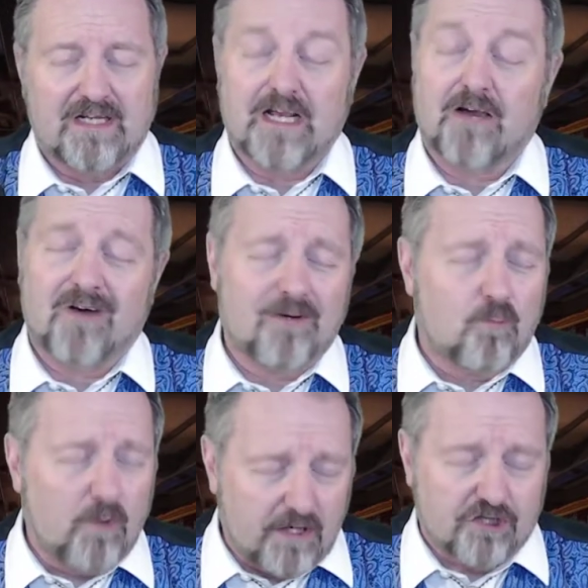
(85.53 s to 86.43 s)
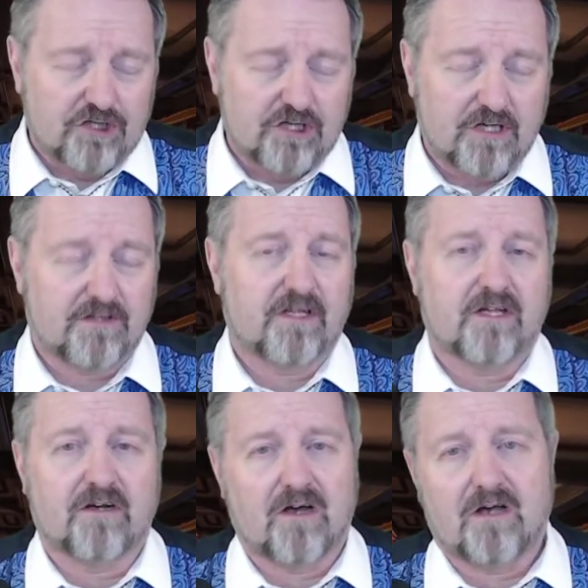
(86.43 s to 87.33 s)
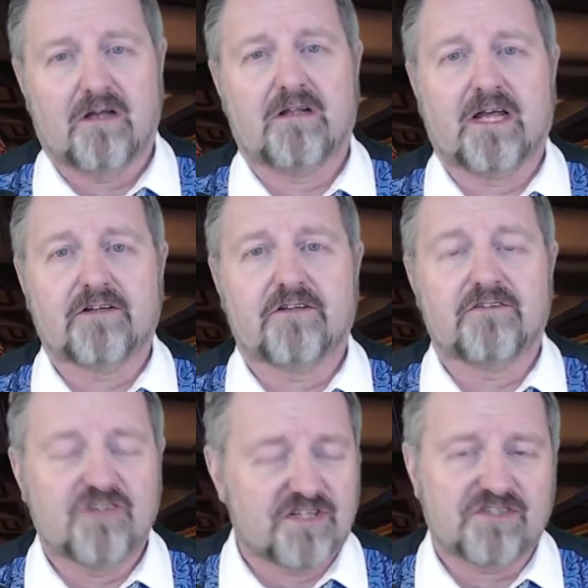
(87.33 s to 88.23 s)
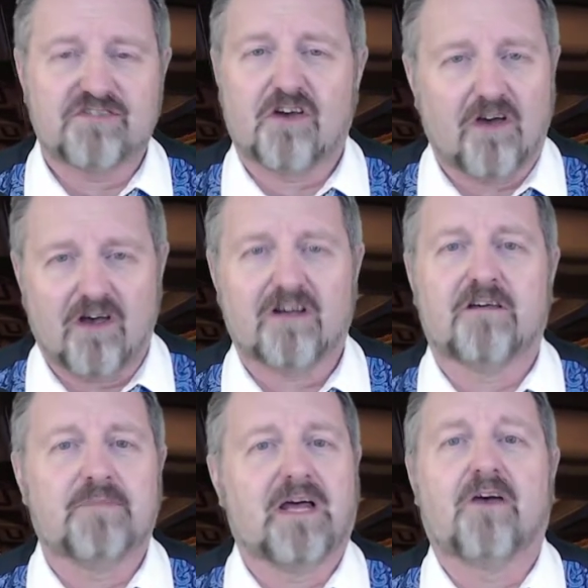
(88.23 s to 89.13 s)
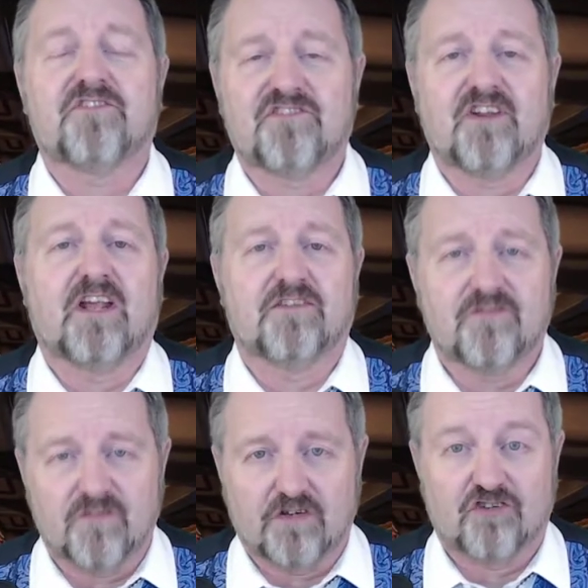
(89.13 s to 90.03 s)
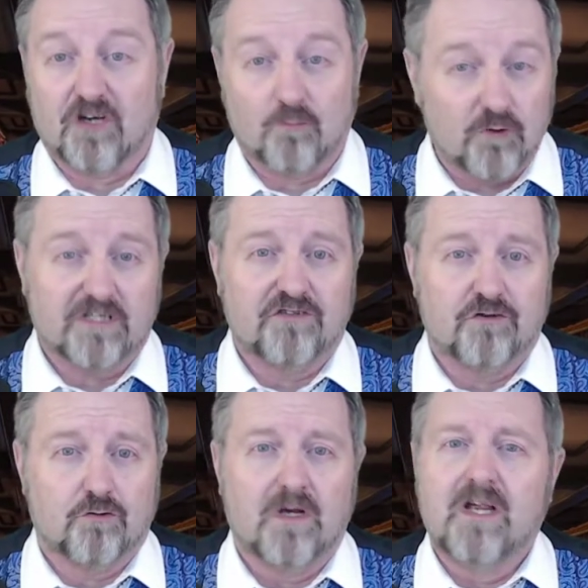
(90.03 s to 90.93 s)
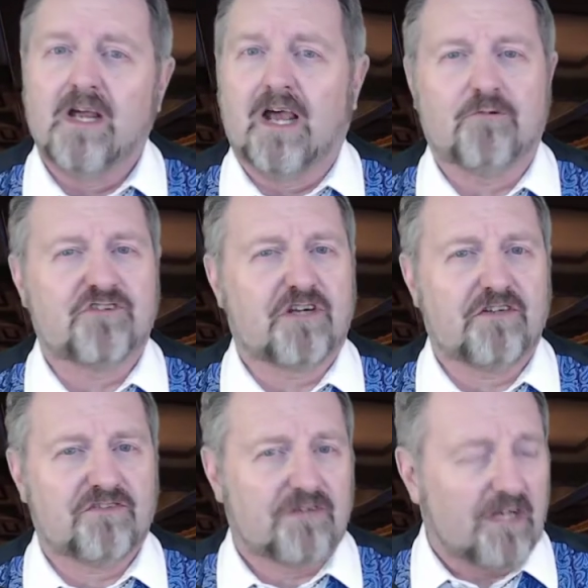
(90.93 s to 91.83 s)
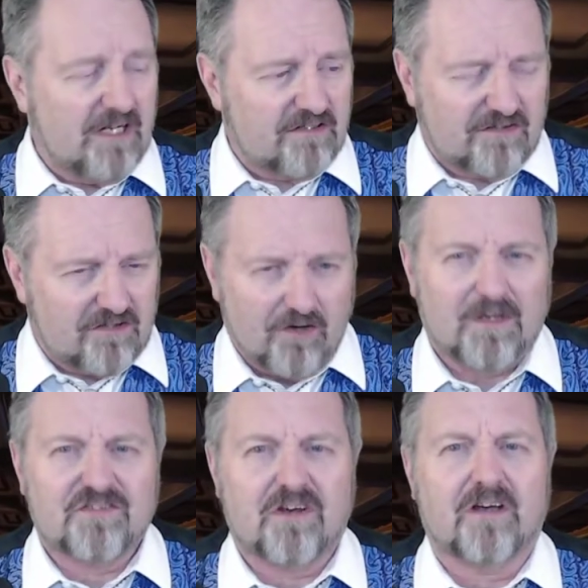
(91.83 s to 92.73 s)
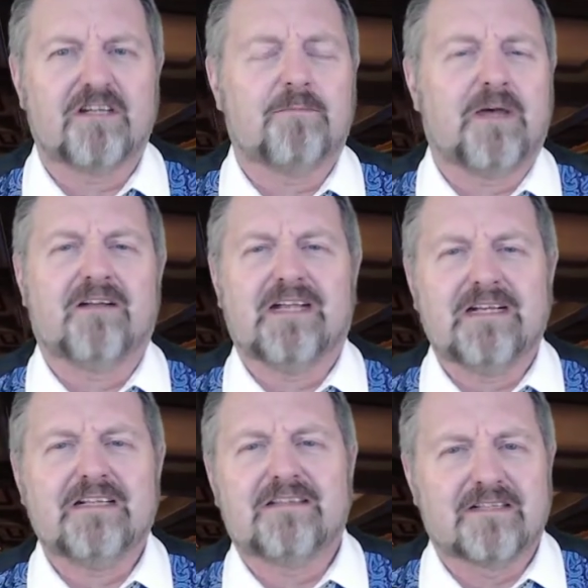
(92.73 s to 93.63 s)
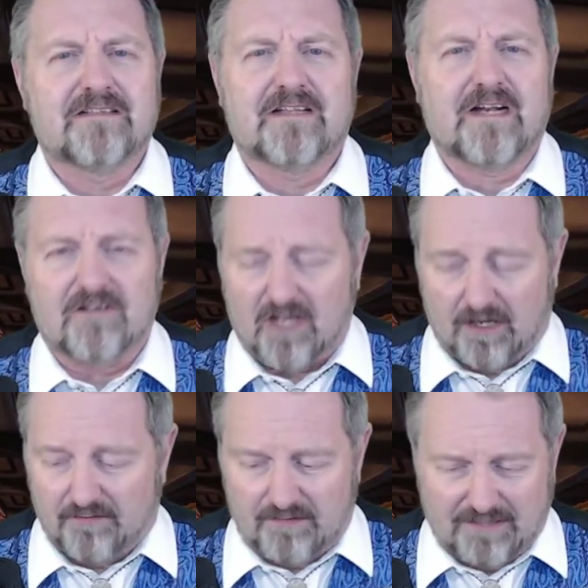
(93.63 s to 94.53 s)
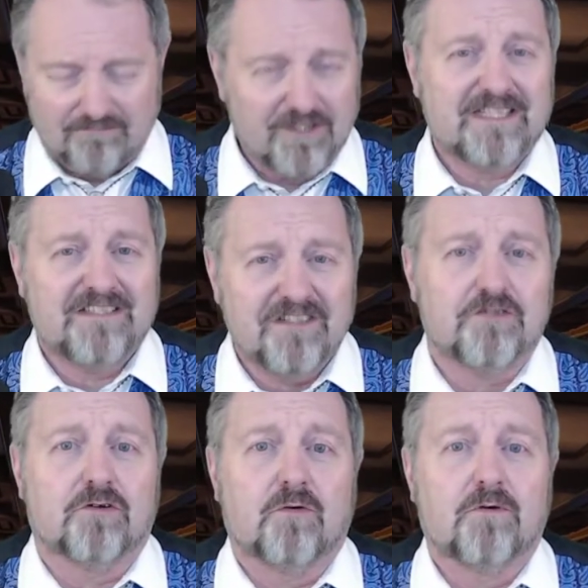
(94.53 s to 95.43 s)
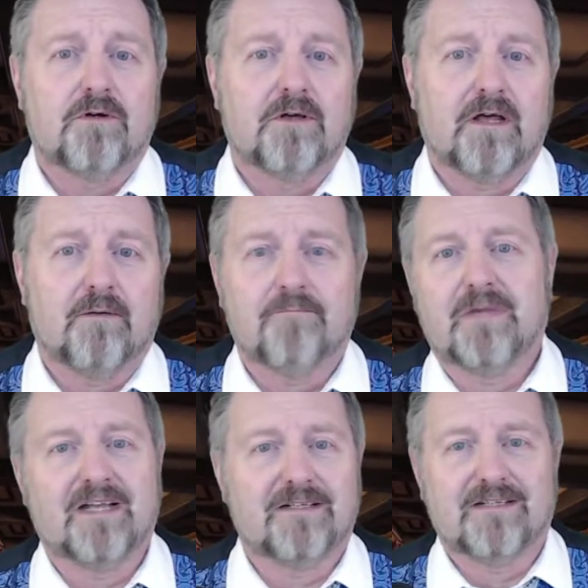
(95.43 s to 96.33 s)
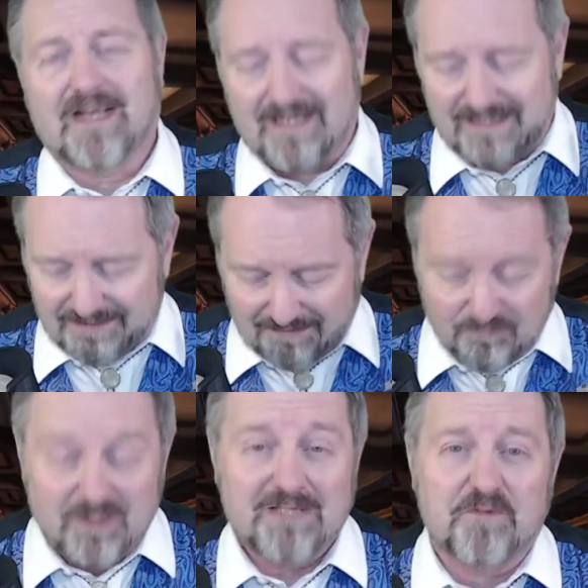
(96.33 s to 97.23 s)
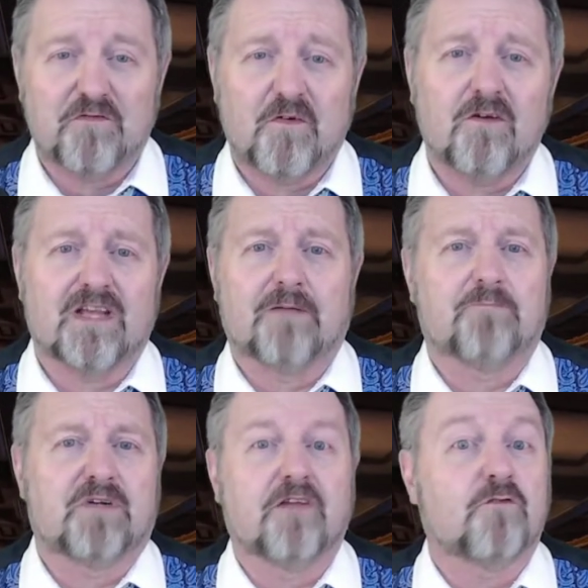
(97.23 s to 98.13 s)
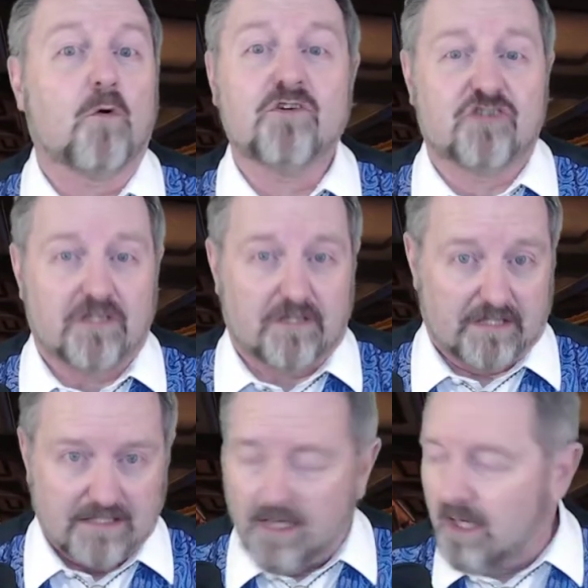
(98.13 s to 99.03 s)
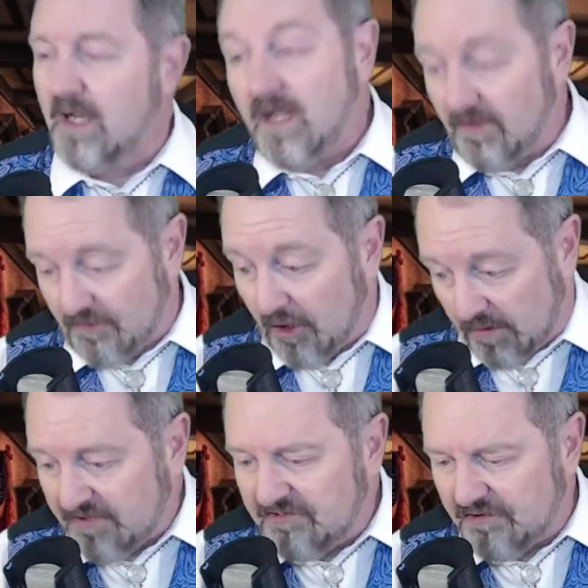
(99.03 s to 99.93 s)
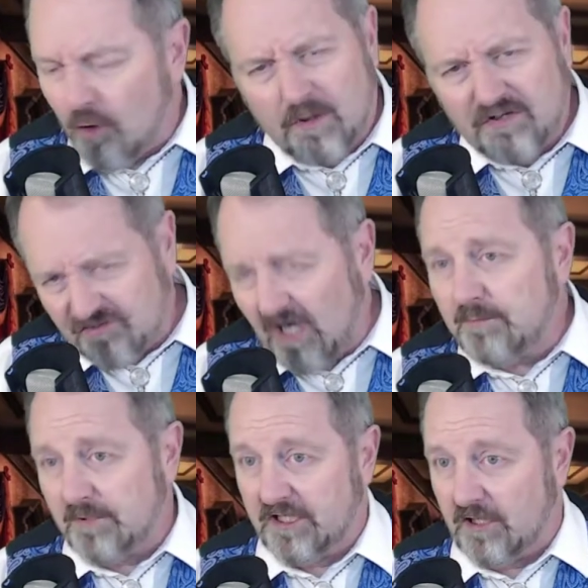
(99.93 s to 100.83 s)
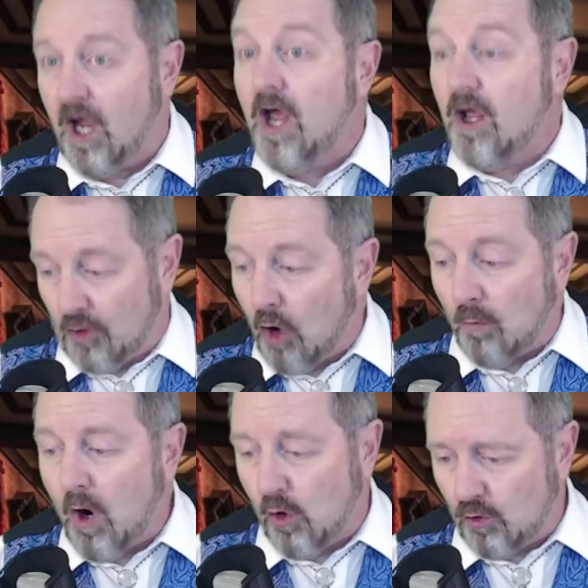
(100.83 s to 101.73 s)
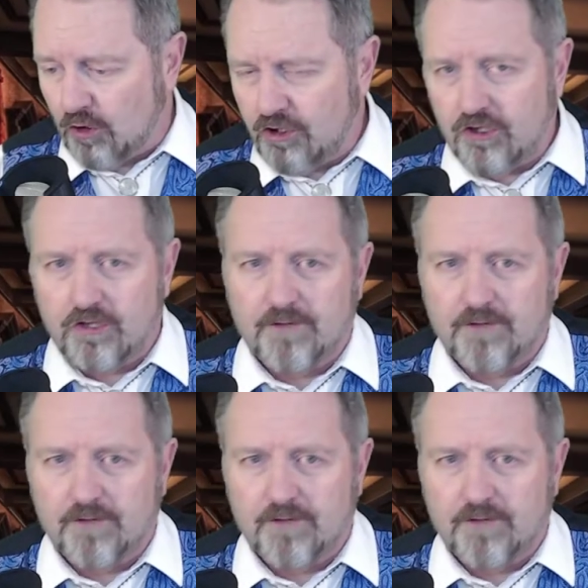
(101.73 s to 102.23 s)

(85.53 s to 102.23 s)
Now, I wish that I could just talk about science fiction. I really do. I wish I could just go on talking about anything that I love. I really do. But, you know, I really prefer that. But unfortunately, there is no escaping the woke.